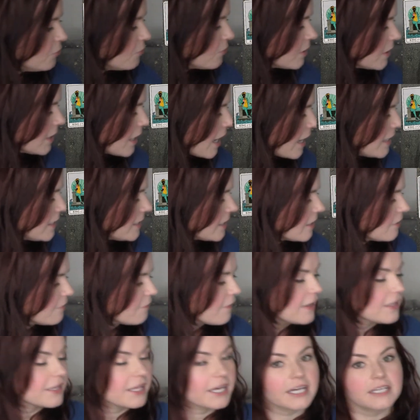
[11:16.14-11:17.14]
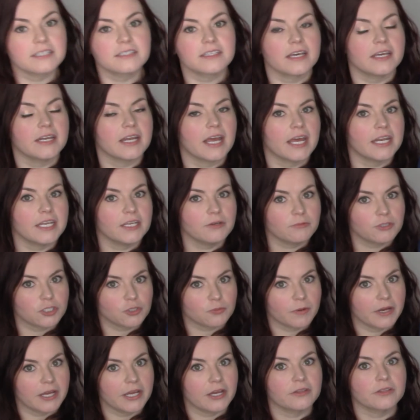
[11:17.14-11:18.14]
can identify, like I said, any which
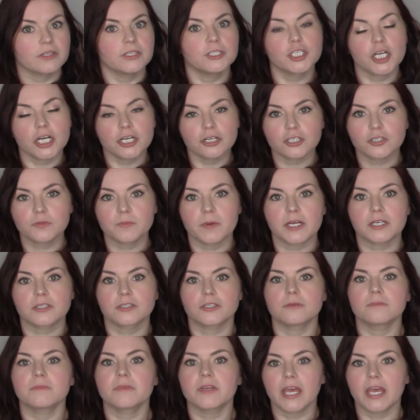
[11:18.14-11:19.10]
way on the gender spectrum.